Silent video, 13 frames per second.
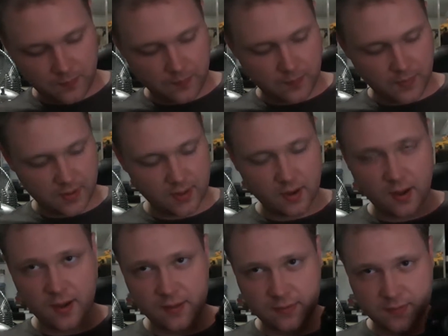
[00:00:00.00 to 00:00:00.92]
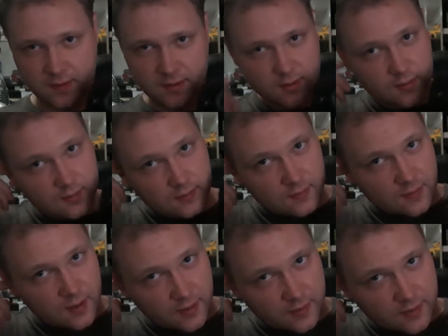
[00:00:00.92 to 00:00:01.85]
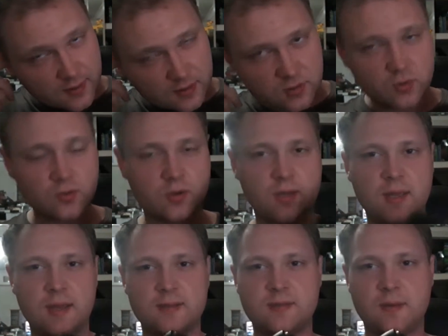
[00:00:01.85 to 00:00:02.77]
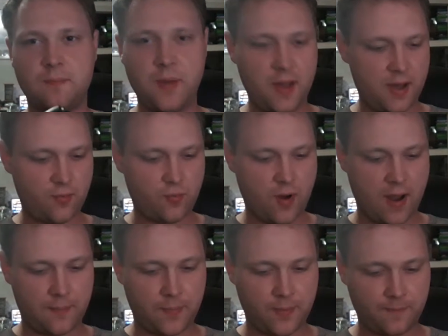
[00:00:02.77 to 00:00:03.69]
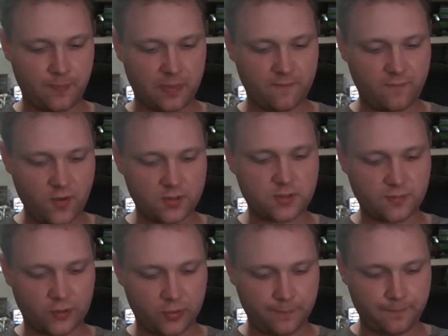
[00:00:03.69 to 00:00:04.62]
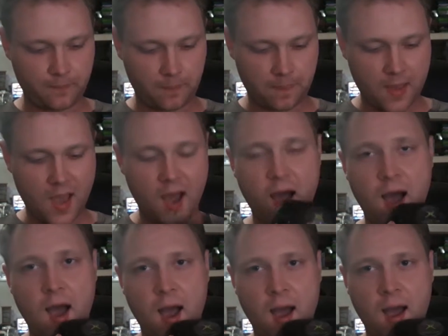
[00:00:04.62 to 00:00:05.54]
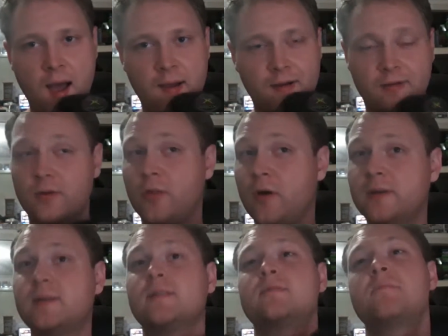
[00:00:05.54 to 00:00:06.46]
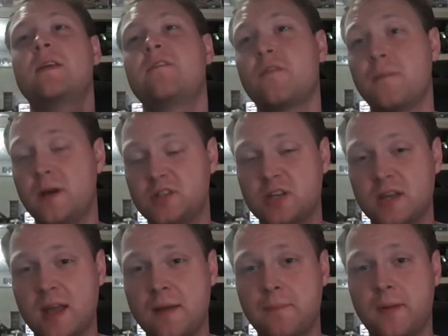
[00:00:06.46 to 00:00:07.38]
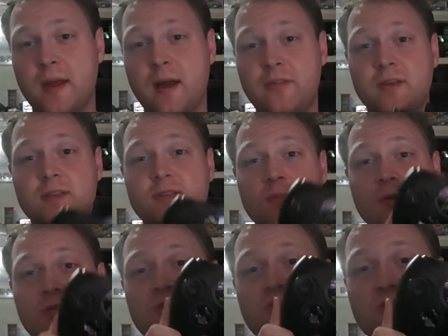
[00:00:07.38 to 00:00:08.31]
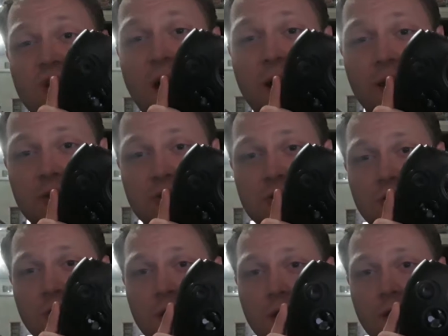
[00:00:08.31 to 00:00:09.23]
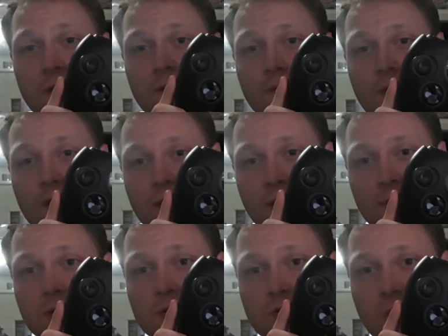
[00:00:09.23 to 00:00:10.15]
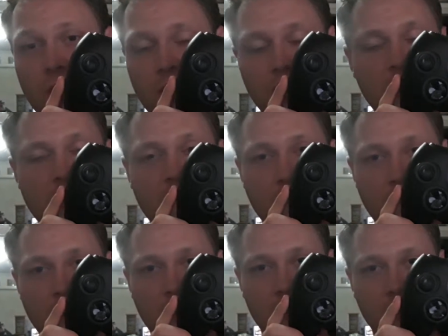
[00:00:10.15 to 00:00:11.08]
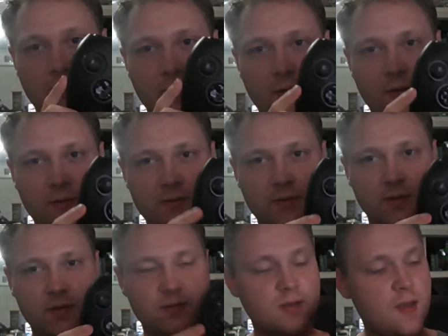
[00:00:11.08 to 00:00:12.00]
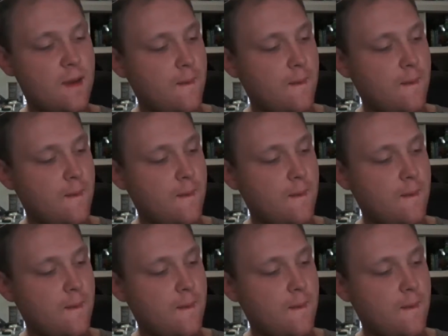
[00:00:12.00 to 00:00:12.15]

But I think the Duke gets a bad rap. First of all, although it doesn't mean for much in gameplay, I think it's the most stylish video game controller ever made. You know, it's got this